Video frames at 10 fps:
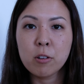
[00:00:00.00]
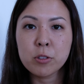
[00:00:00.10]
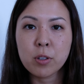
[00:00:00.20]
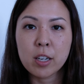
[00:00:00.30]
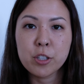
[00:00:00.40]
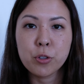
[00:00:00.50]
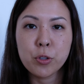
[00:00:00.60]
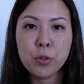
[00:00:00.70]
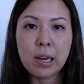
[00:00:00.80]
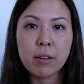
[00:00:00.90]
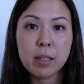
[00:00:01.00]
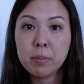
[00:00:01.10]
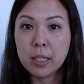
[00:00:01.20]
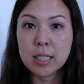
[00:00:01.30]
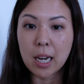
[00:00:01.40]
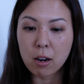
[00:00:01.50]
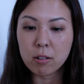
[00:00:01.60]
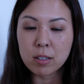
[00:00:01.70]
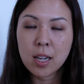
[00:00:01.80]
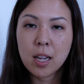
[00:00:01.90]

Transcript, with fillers: also kind of show you how they blend out.